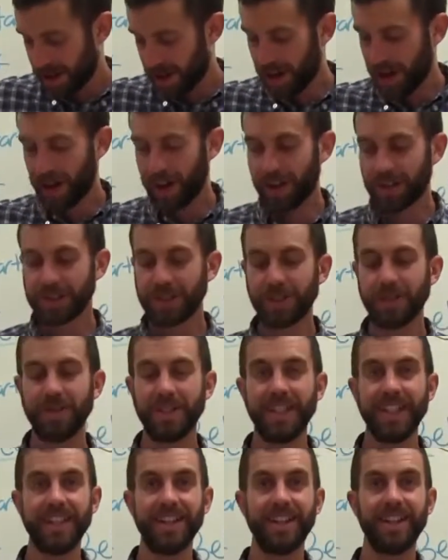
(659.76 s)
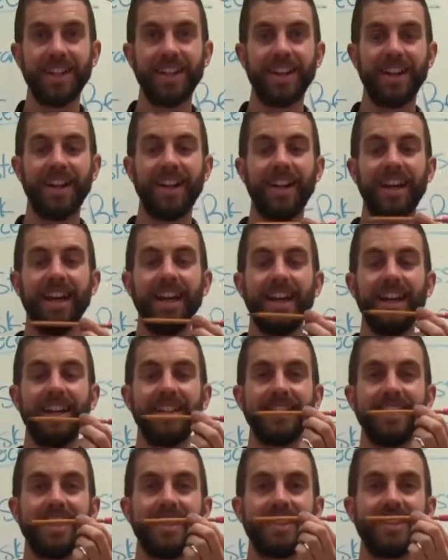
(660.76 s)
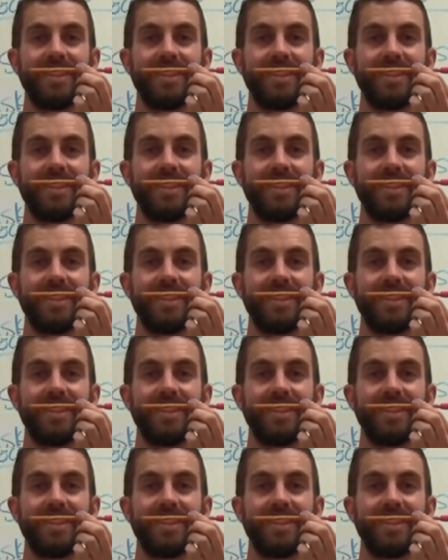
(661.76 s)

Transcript: all you need is a